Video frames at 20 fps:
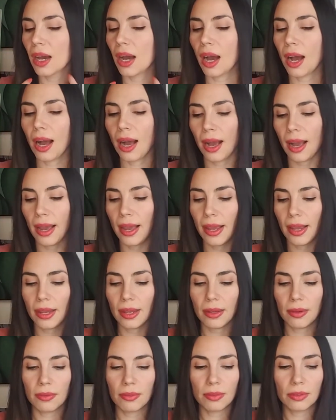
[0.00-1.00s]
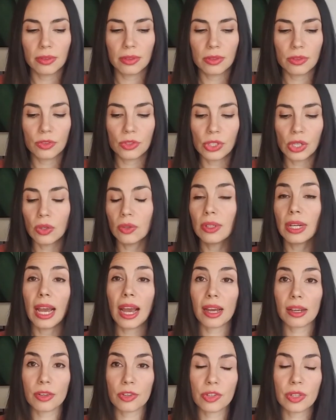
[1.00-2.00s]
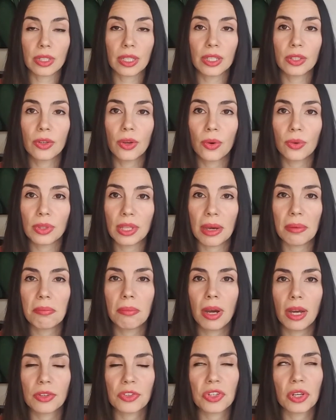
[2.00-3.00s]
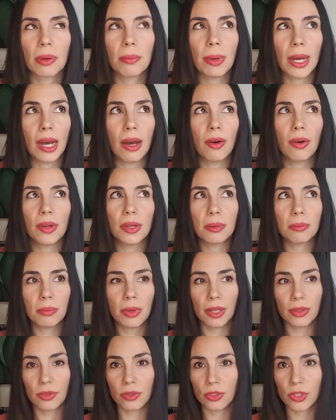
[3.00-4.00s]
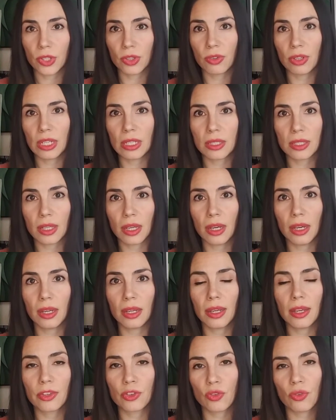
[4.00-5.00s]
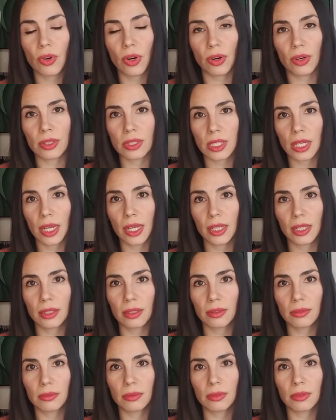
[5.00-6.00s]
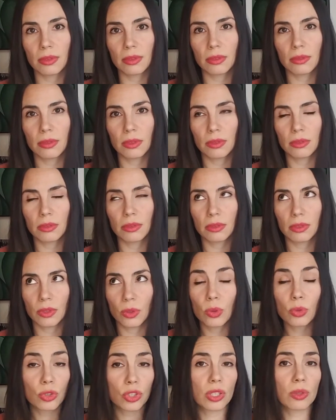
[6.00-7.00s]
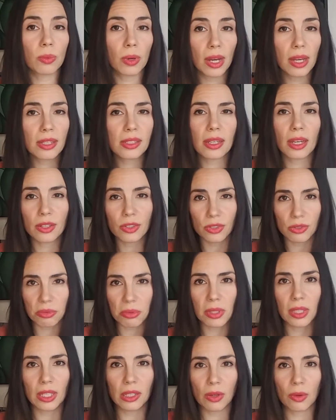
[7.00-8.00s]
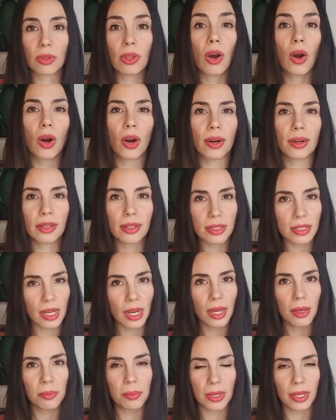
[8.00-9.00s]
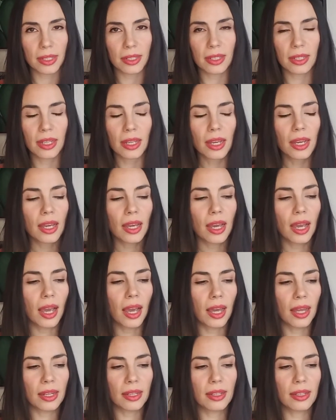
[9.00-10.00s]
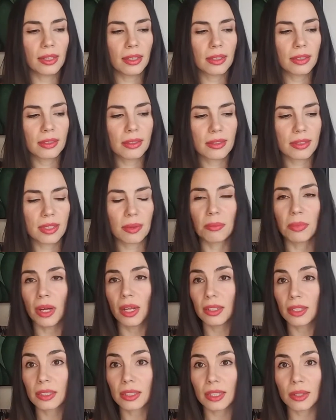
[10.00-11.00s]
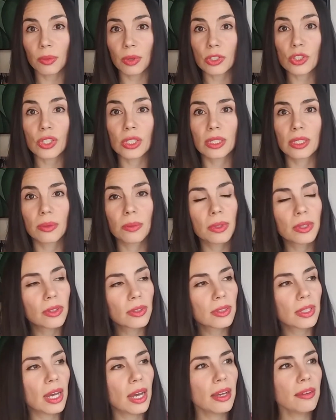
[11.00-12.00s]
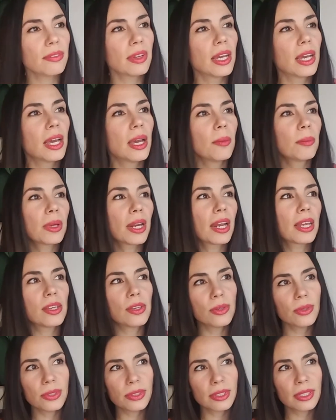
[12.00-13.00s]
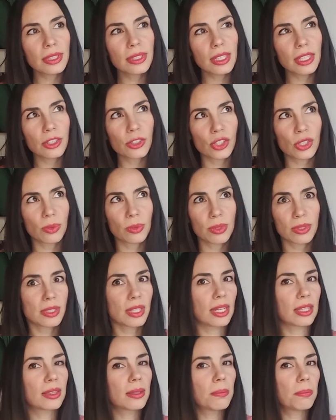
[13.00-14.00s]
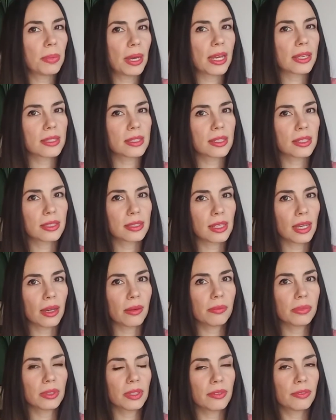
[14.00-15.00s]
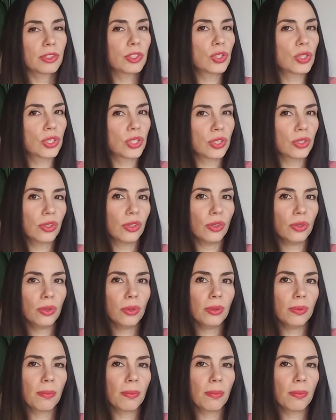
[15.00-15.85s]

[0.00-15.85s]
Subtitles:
I don't actually know that much about Mother Teresa as far as like who she was. I just really know the archetype and symbolically what she did with her life. But I used to think she was like the best example of a 2.